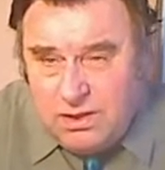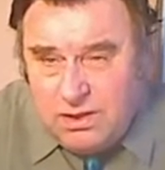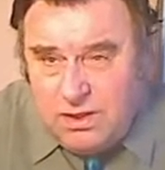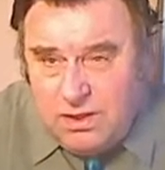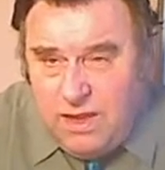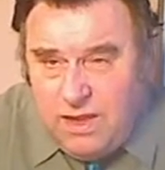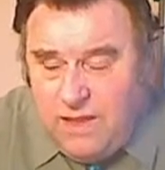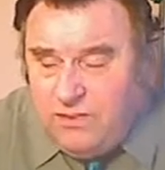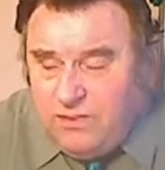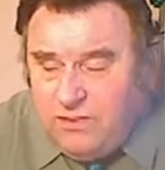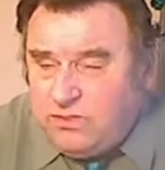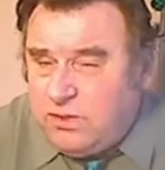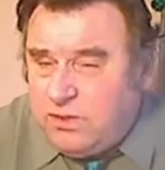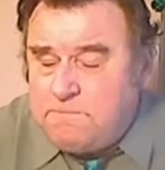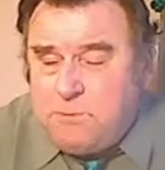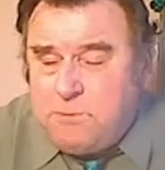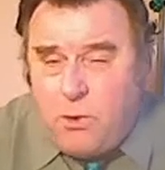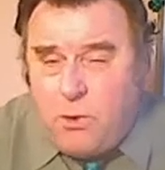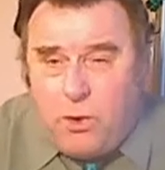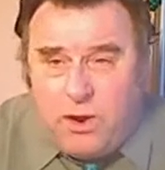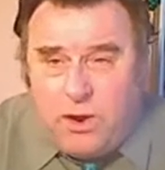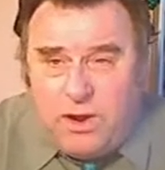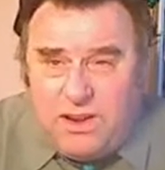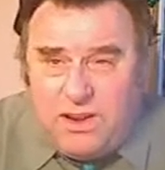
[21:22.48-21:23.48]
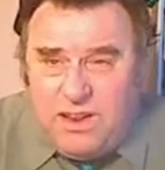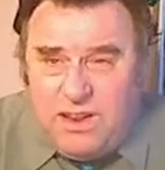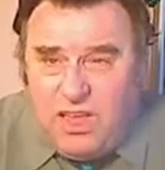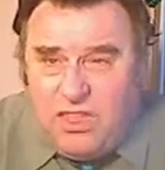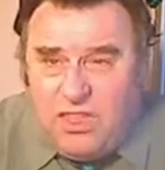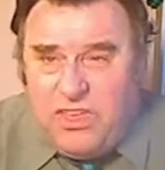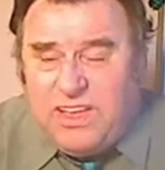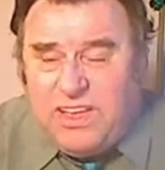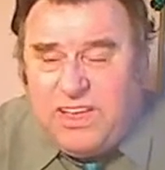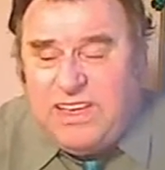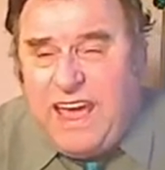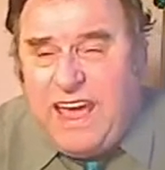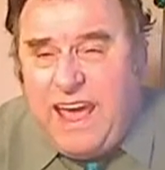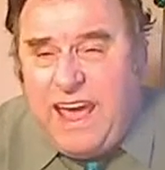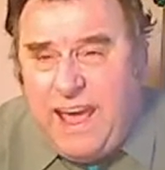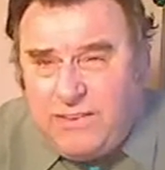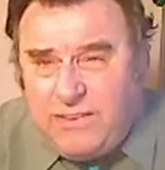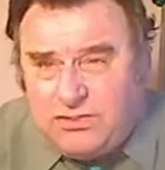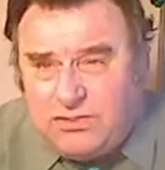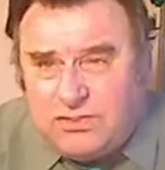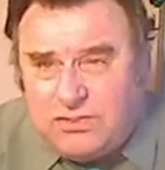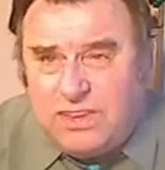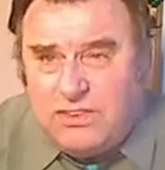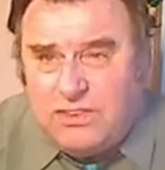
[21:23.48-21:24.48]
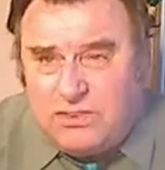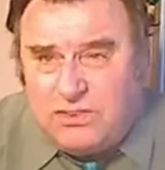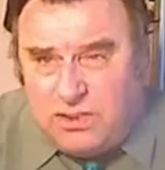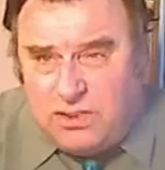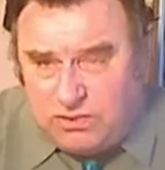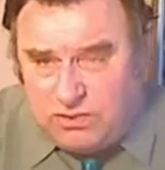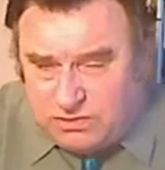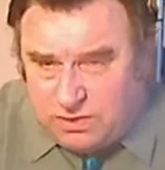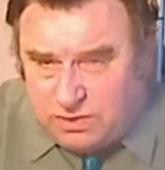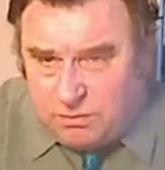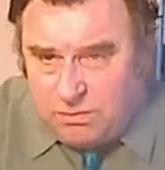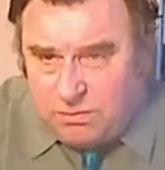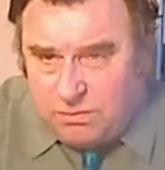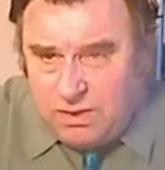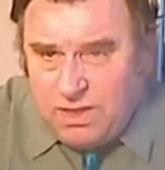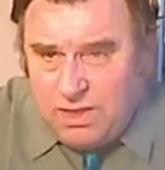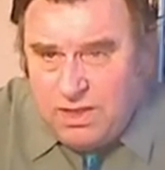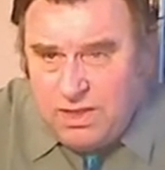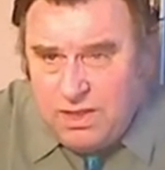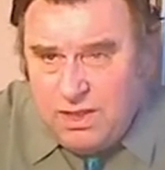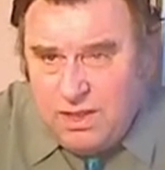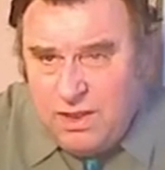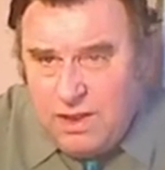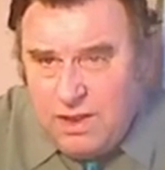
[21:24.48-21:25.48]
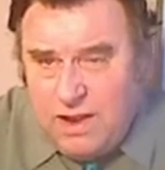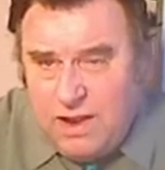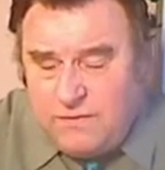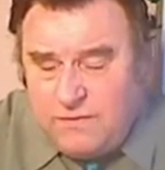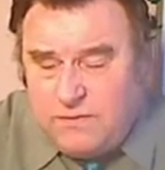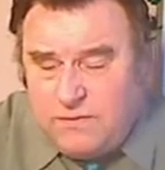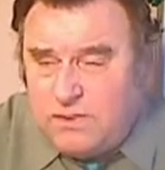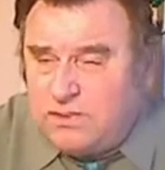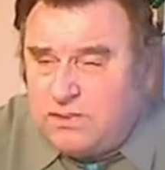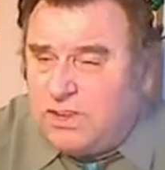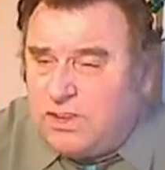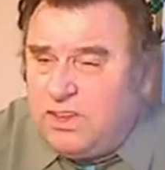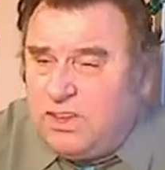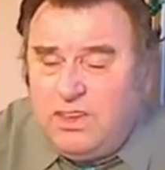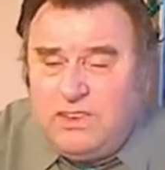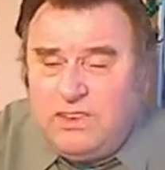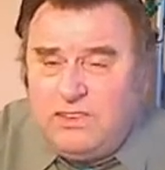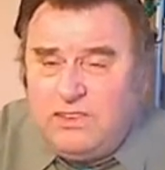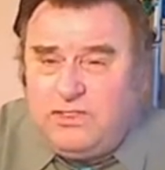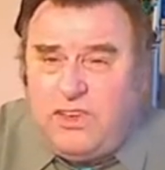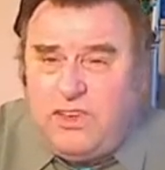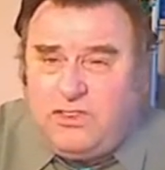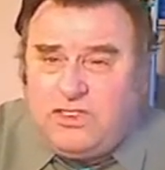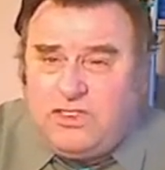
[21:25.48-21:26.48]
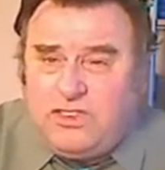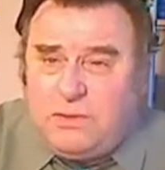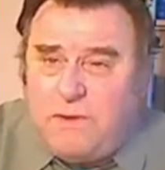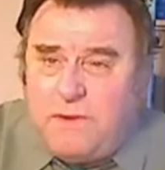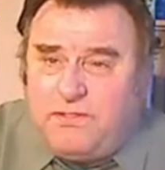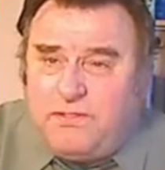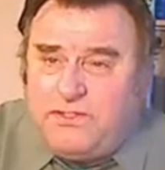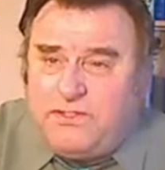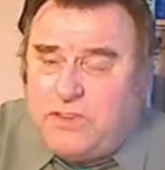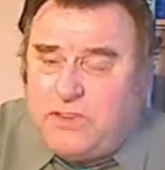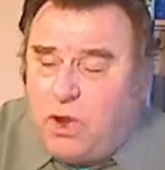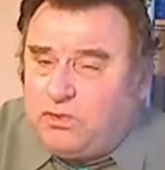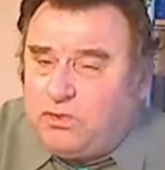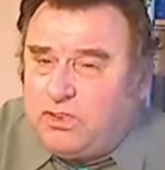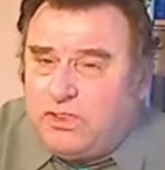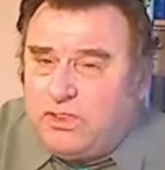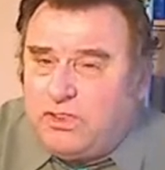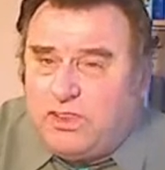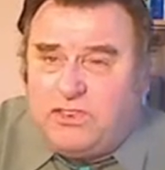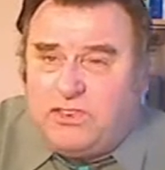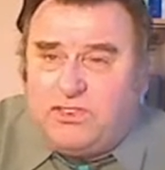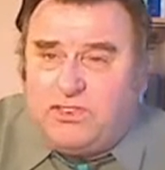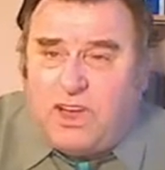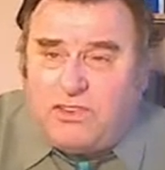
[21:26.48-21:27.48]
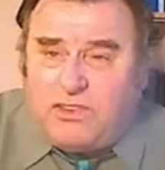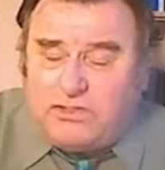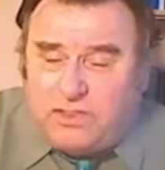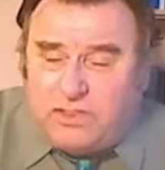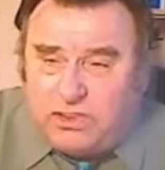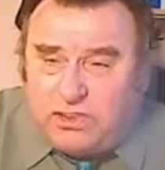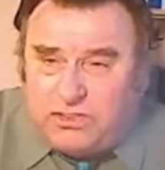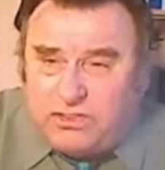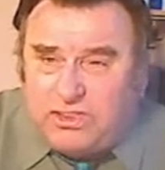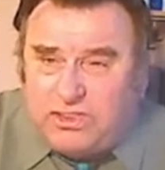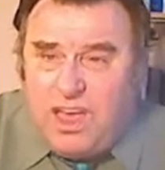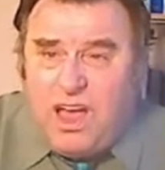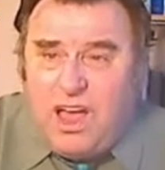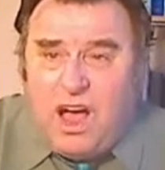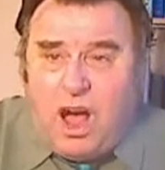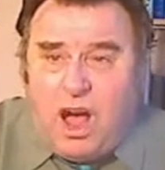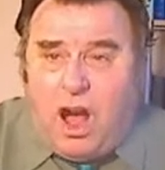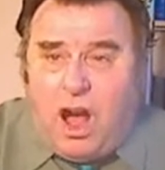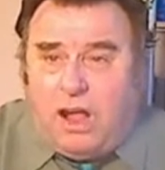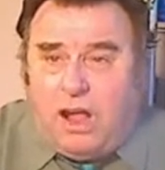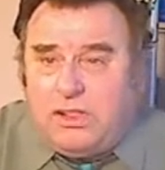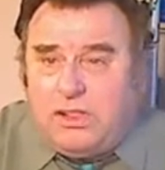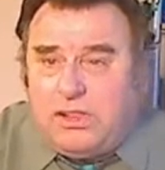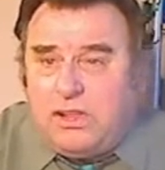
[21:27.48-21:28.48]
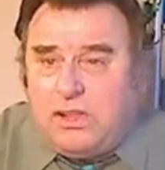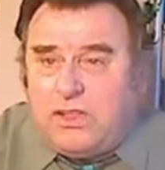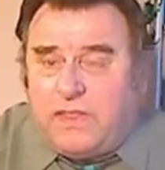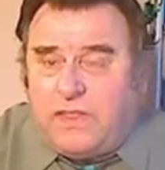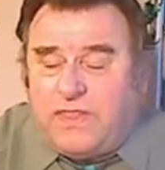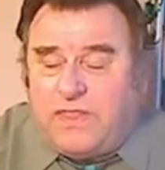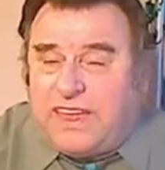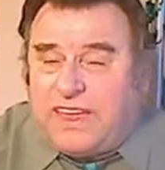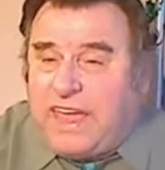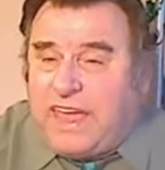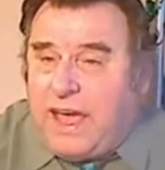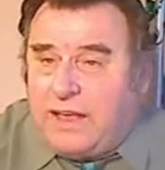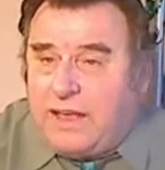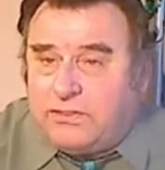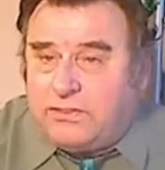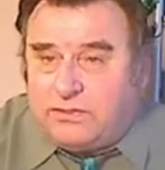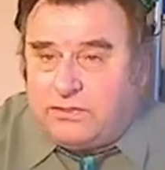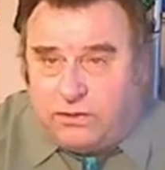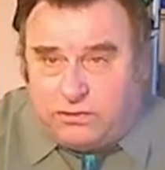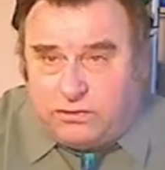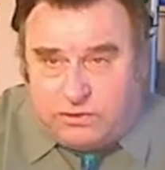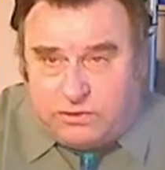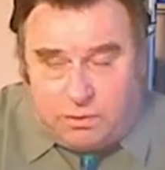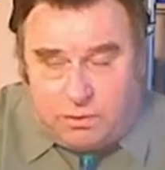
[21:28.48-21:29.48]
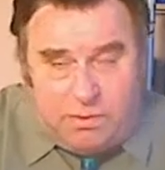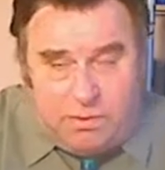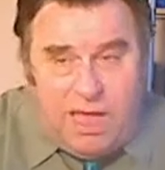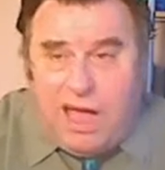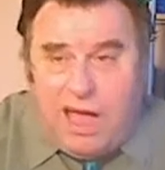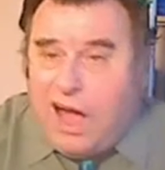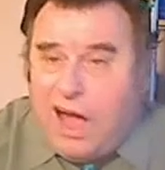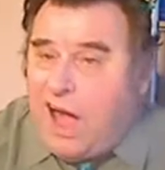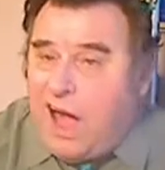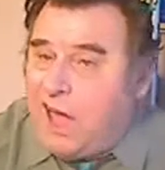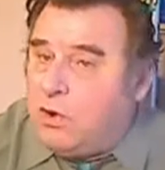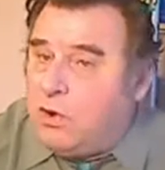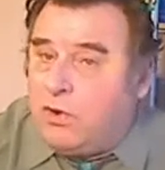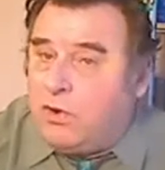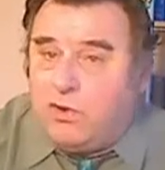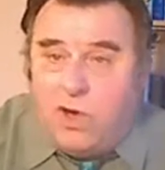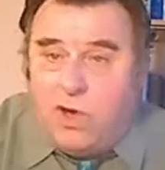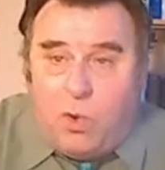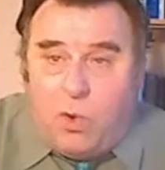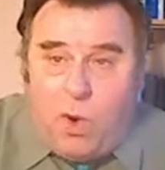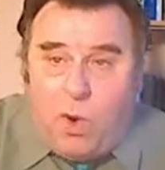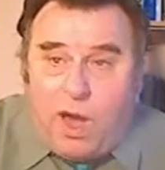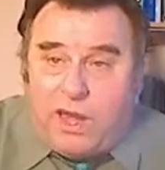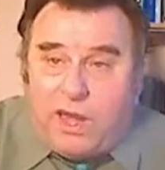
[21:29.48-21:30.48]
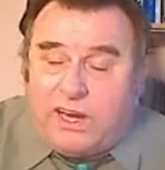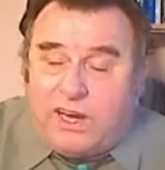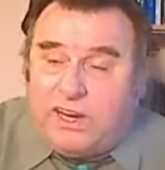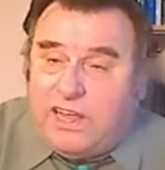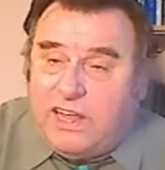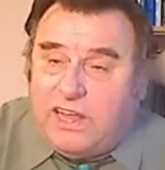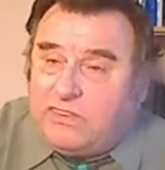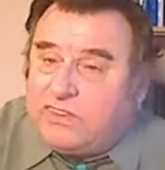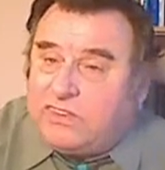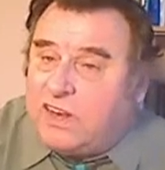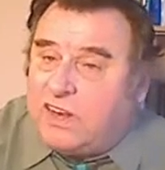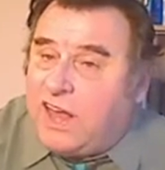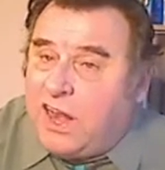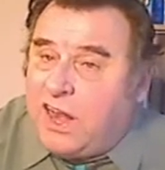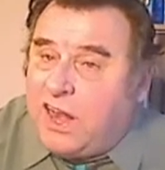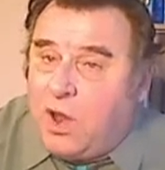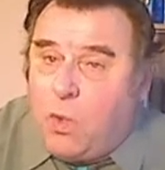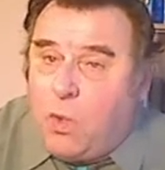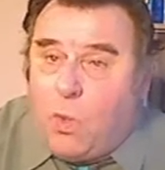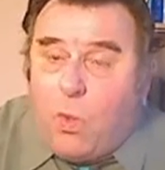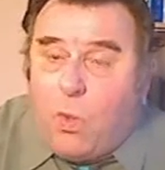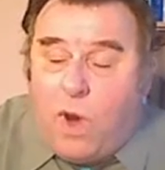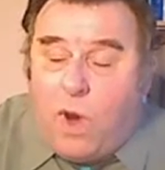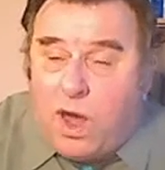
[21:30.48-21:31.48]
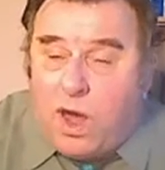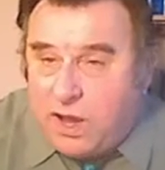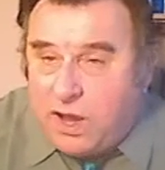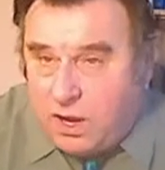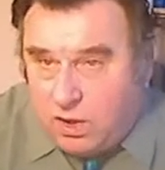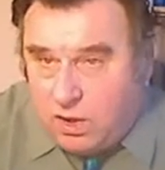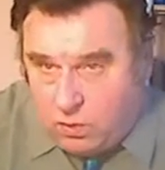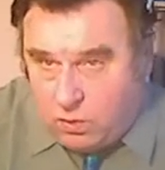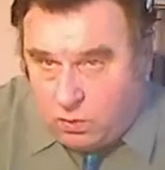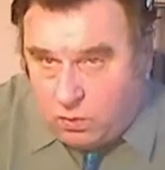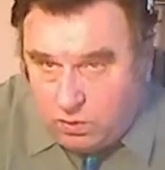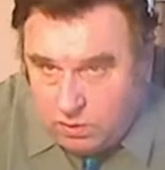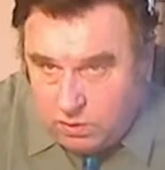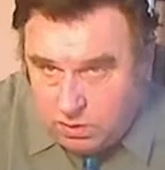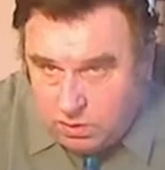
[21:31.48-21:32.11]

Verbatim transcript: He supported the caste system. If there's a system of social injustice uglier than the caste system, I don't know what it is, and I don't want to know.